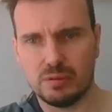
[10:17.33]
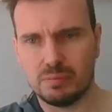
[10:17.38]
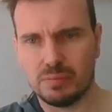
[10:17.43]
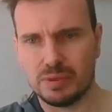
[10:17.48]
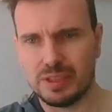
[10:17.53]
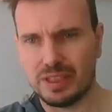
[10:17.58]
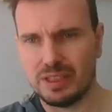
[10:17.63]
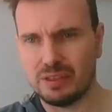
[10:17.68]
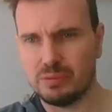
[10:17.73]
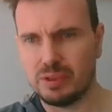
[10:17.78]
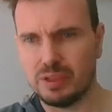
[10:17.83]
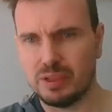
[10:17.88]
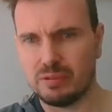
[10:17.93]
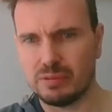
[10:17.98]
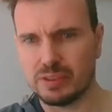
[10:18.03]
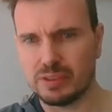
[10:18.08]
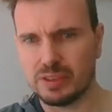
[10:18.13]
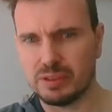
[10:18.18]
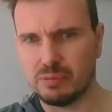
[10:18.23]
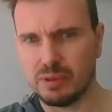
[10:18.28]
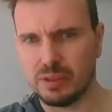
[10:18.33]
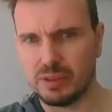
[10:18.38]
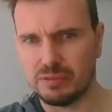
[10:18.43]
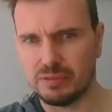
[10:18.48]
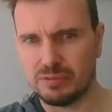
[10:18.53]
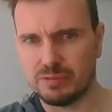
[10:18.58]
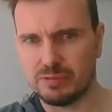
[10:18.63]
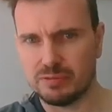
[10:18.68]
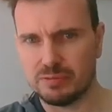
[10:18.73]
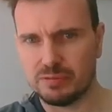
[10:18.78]
But then we obviously want to
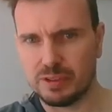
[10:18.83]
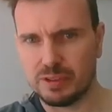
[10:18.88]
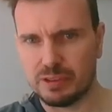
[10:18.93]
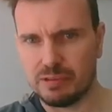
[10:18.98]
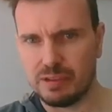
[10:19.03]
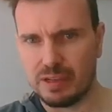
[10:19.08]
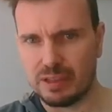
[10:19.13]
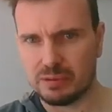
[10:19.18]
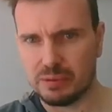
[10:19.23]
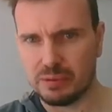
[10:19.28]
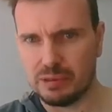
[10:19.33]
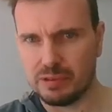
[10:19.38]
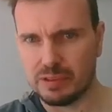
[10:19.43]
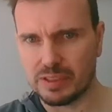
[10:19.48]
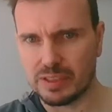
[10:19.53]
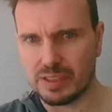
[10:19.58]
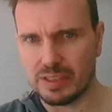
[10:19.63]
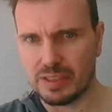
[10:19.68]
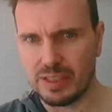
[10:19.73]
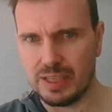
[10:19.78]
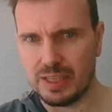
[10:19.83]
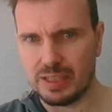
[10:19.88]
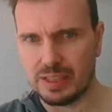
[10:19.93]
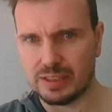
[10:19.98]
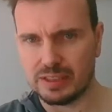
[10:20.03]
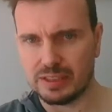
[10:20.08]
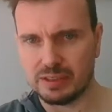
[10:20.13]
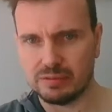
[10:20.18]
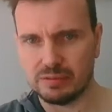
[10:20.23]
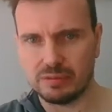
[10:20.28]
figure out where it's
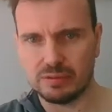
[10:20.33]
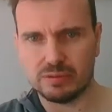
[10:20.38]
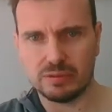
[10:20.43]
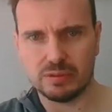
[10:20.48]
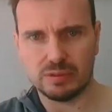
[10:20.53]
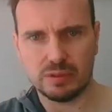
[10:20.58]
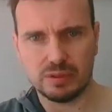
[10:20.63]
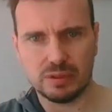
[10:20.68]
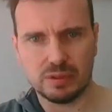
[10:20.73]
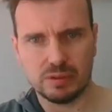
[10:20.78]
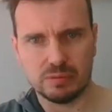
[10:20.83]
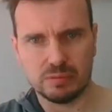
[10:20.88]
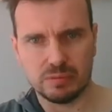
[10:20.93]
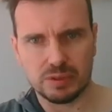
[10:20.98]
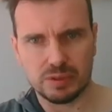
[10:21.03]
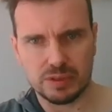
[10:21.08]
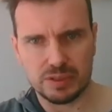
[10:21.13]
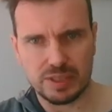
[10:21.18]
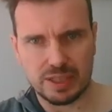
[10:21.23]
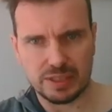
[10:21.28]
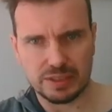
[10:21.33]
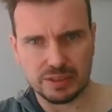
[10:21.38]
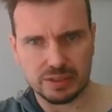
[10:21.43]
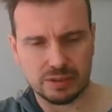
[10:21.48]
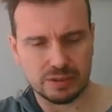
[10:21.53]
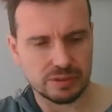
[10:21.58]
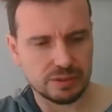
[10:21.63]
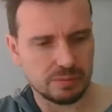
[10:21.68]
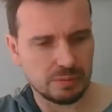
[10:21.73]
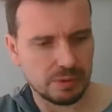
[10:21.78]
negative, because that's
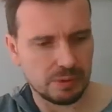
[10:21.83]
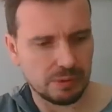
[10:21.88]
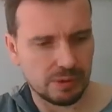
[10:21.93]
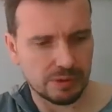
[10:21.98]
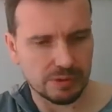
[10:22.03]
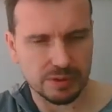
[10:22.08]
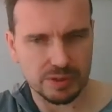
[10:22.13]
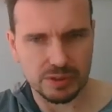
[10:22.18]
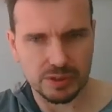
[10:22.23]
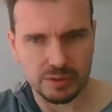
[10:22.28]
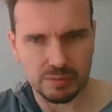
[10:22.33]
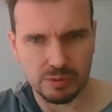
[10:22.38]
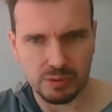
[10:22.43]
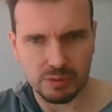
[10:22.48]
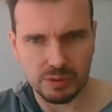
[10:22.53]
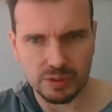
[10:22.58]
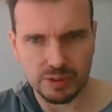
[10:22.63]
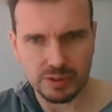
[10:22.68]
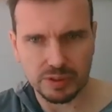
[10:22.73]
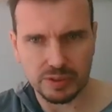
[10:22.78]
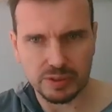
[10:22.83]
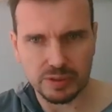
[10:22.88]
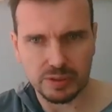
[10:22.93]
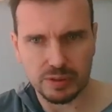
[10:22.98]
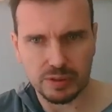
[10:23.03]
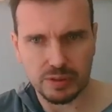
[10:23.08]
going to be where it's the smallest